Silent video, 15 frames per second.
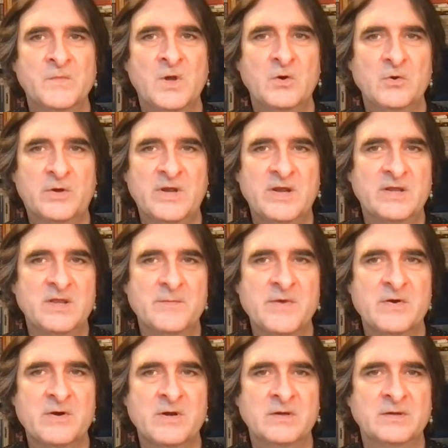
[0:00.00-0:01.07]
Looking in the
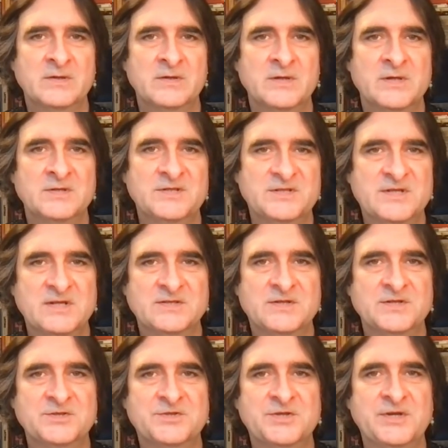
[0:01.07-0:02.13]
mirror, she says
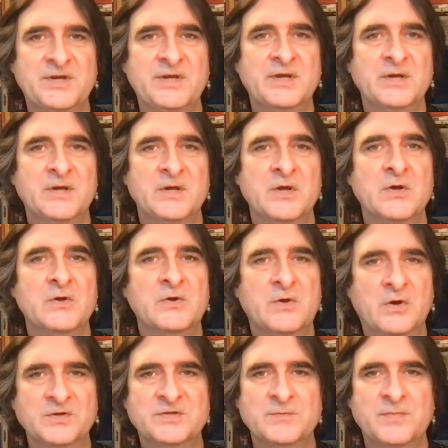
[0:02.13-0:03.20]
that she
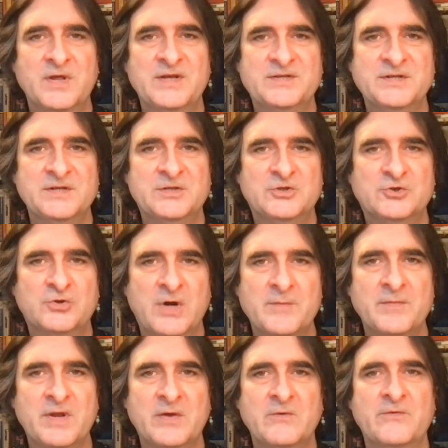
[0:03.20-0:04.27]
contemplated,
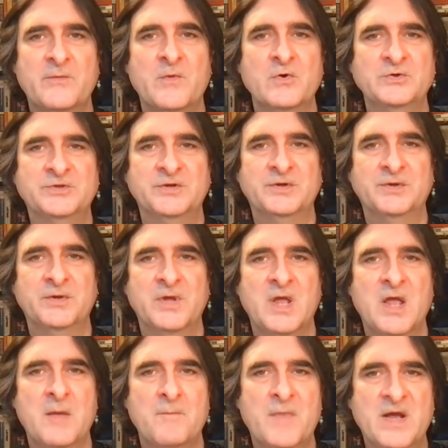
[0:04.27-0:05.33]
trembling with emotion,
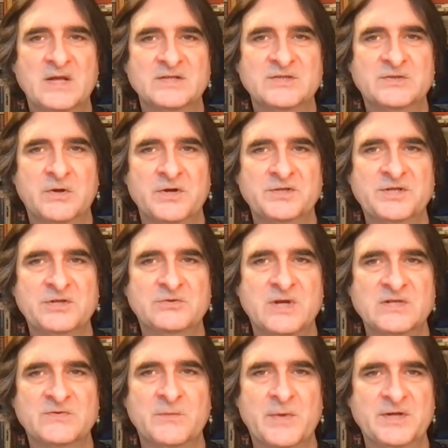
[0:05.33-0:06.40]
my astonishing
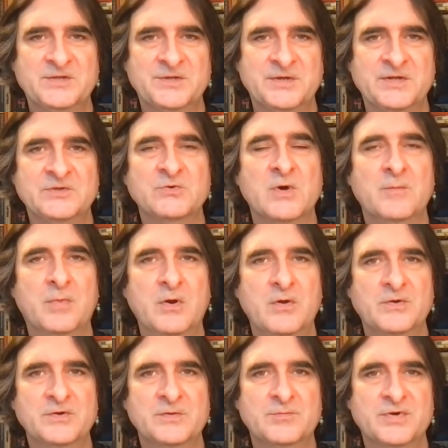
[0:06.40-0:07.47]
transformation into a
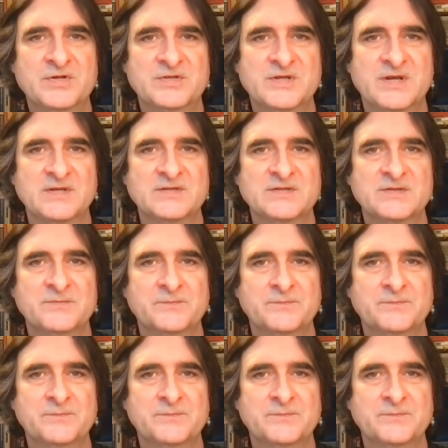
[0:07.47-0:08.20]
blonde princess.